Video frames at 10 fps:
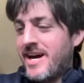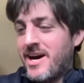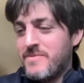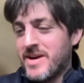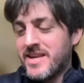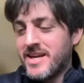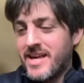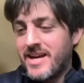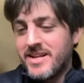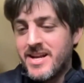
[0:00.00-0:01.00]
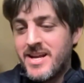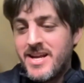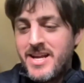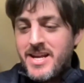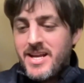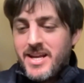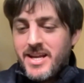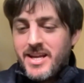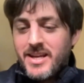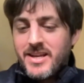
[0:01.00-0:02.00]
I think
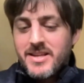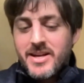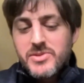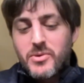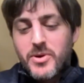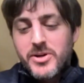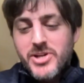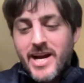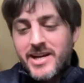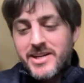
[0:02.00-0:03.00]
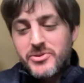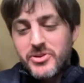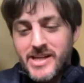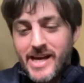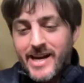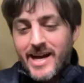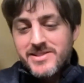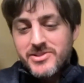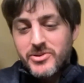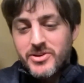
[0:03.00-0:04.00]
that's what we're trying to really get
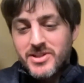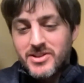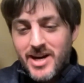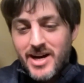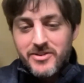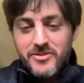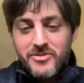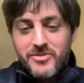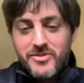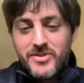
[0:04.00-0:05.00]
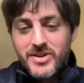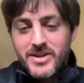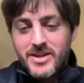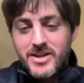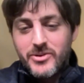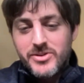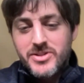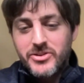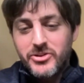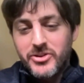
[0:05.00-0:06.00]
at. So there's a lot of, there's
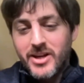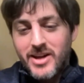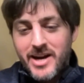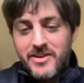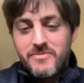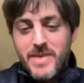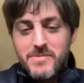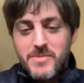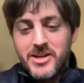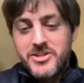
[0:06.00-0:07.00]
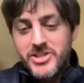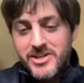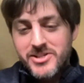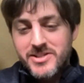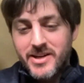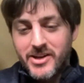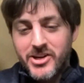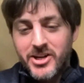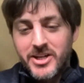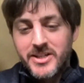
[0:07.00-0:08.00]
clearly a lot of metabolic changes that
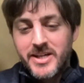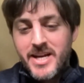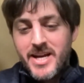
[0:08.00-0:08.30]
occur.